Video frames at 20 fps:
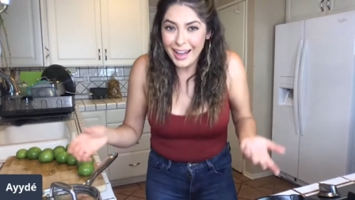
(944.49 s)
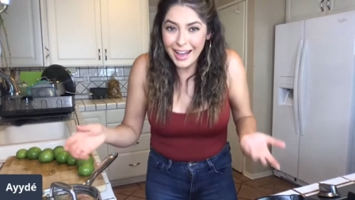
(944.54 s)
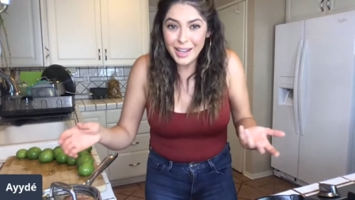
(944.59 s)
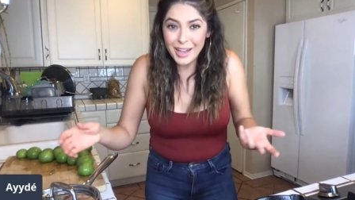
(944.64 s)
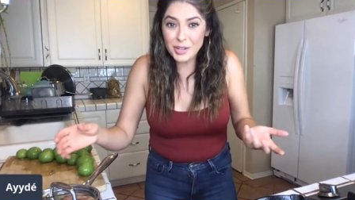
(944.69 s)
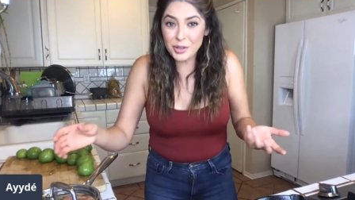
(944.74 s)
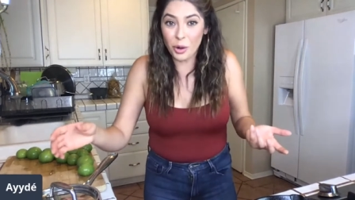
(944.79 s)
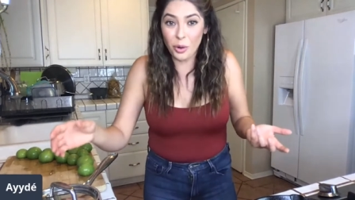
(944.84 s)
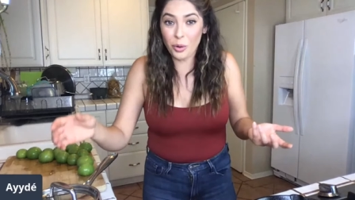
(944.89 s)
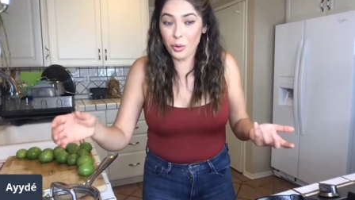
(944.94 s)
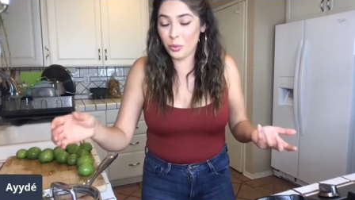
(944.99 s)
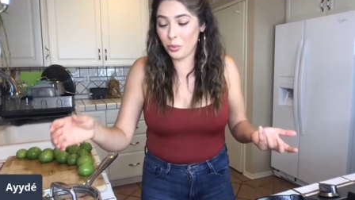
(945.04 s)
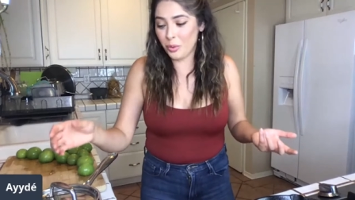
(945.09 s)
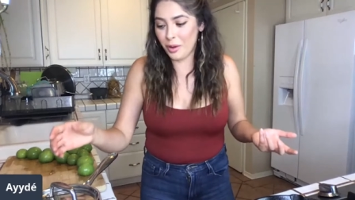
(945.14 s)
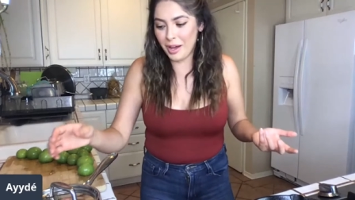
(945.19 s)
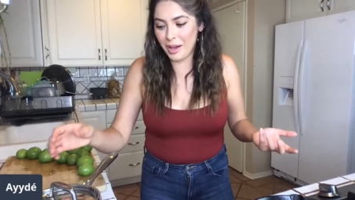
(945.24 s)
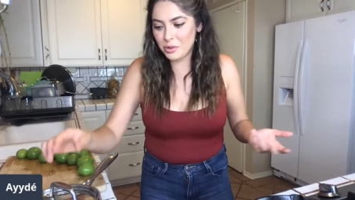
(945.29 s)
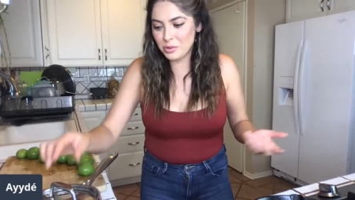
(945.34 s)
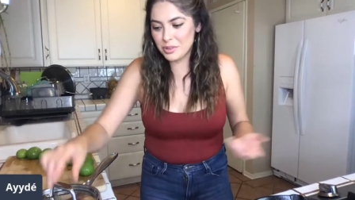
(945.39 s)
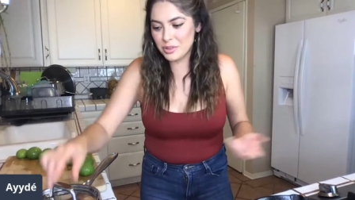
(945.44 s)
I don't.
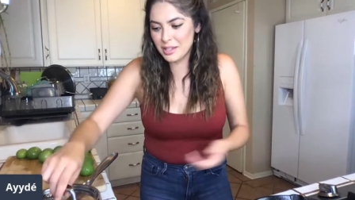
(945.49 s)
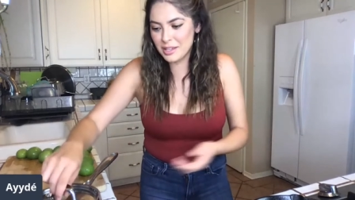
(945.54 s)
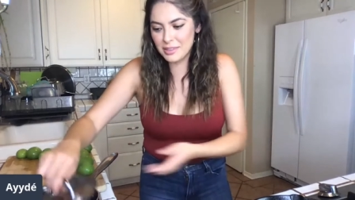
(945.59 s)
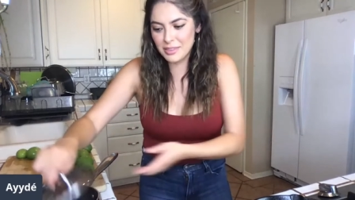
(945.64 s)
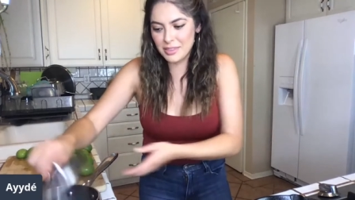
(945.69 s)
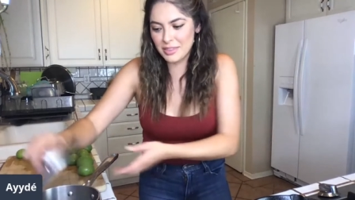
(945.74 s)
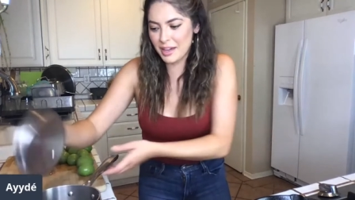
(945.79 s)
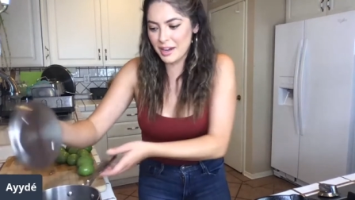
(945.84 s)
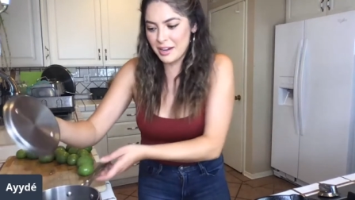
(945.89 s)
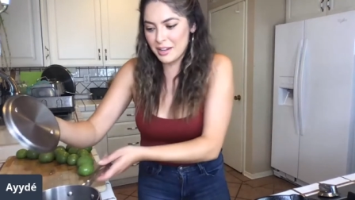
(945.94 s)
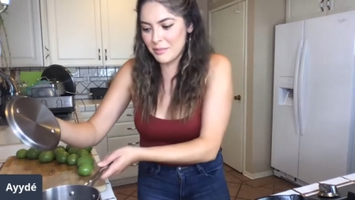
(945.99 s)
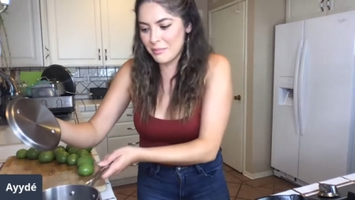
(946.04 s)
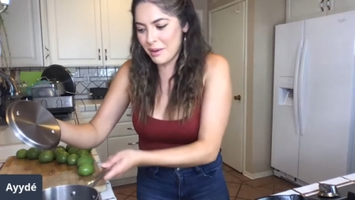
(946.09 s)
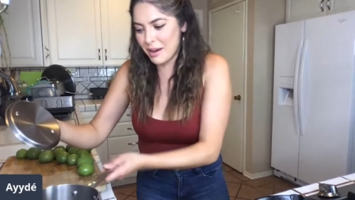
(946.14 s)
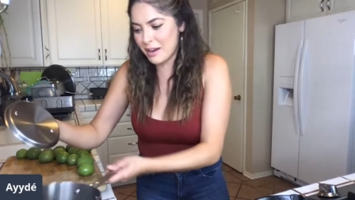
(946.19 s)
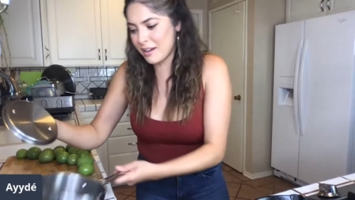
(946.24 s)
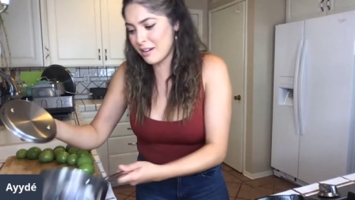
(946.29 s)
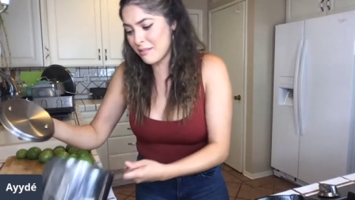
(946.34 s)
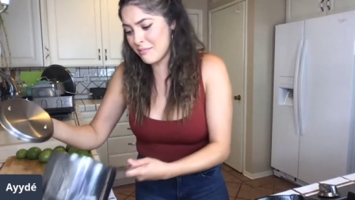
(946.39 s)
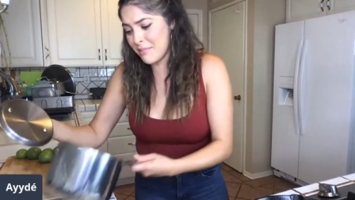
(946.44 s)
I don't think that
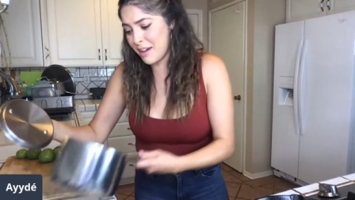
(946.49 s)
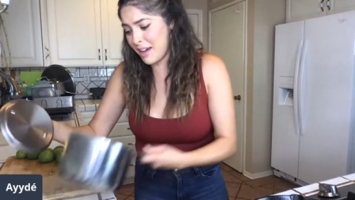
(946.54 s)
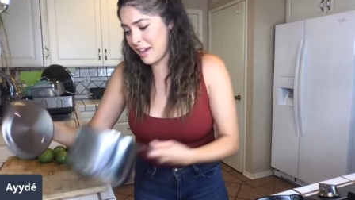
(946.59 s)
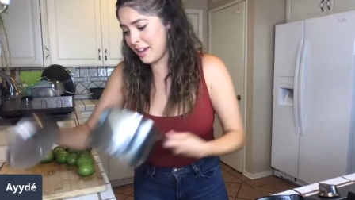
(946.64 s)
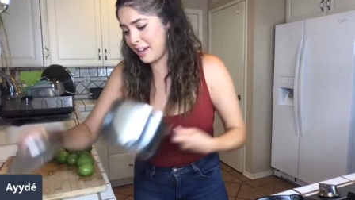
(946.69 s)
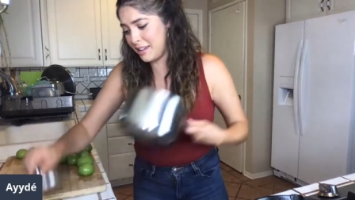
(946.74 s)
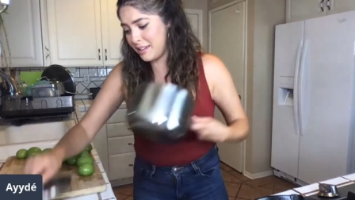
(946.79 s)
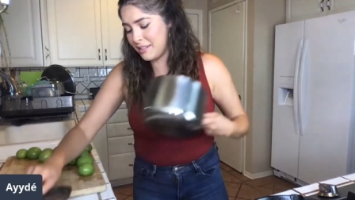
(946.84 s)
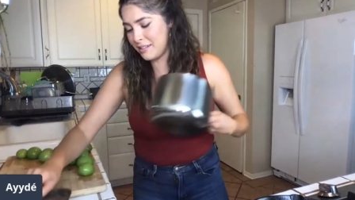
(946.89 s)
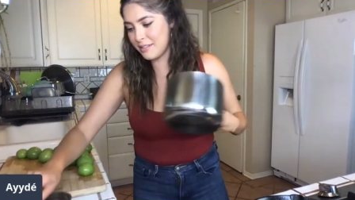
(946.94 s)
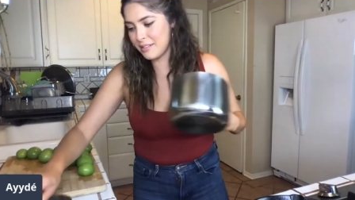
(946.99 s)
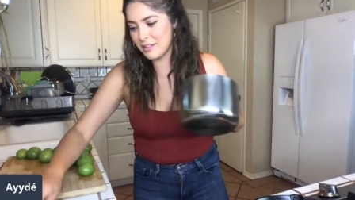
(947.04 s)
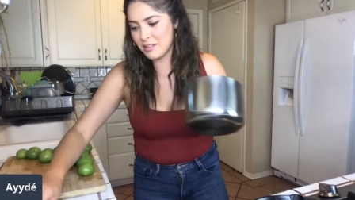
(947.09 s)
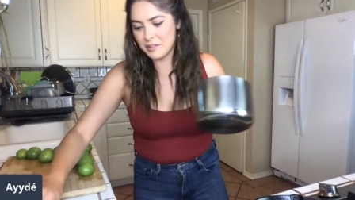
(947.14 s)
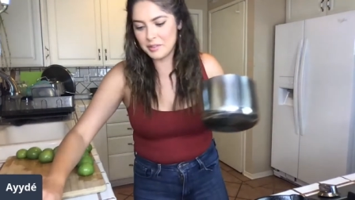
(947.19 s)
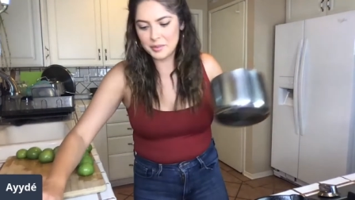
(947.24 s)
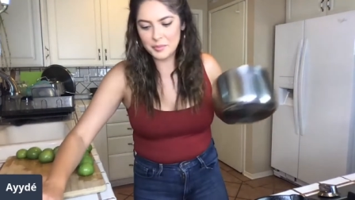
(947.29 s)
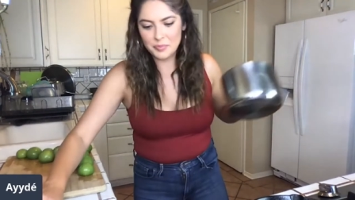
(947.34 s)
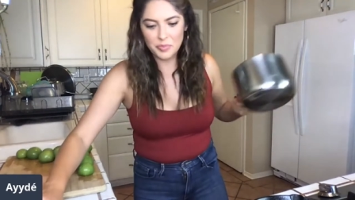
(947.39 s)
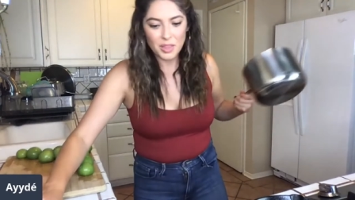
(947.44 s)
amarga on mine.
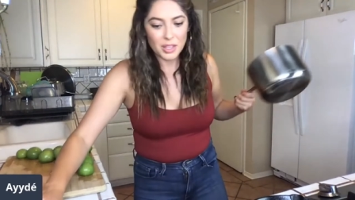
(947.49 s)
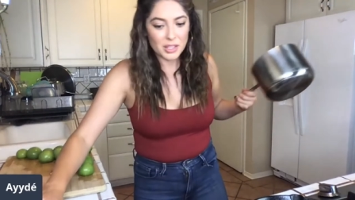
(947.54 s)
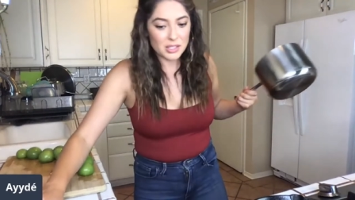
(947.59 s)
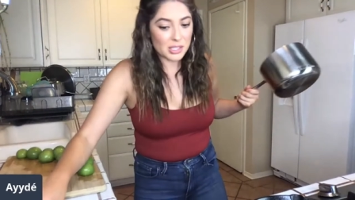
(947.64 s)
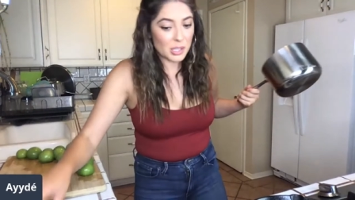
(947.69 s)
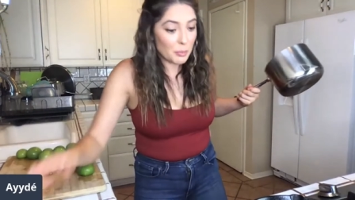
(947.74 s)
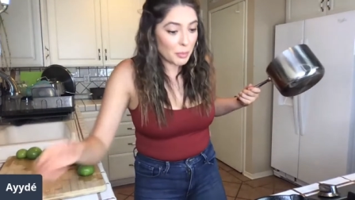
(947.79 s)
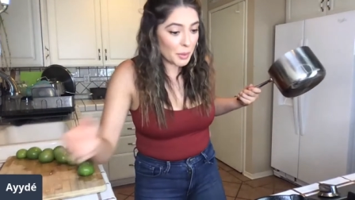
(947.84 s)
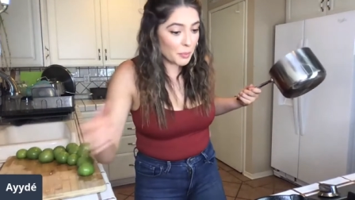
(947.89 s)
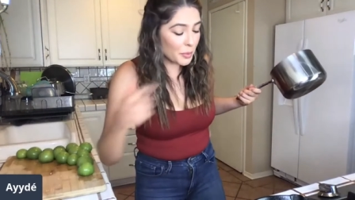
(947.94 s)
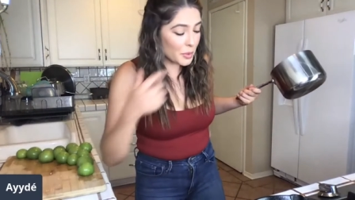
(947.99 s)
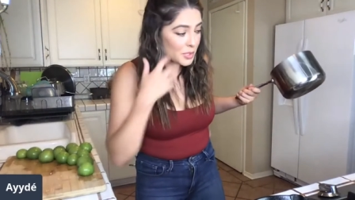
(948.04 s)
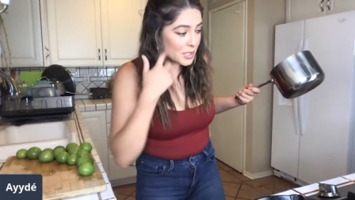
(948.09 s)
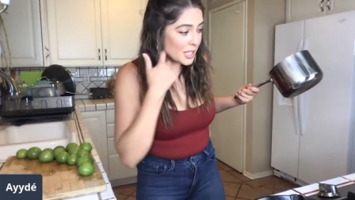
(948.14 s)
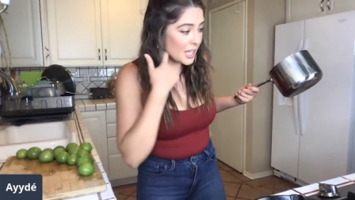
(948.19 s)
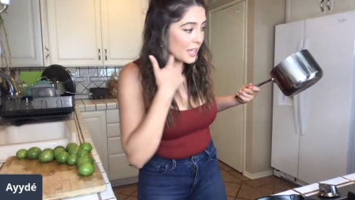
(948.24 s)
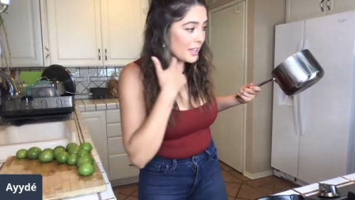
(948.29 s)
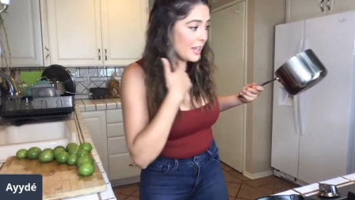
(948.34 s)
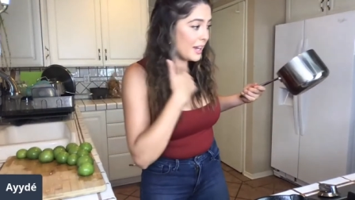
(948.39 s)
Some people say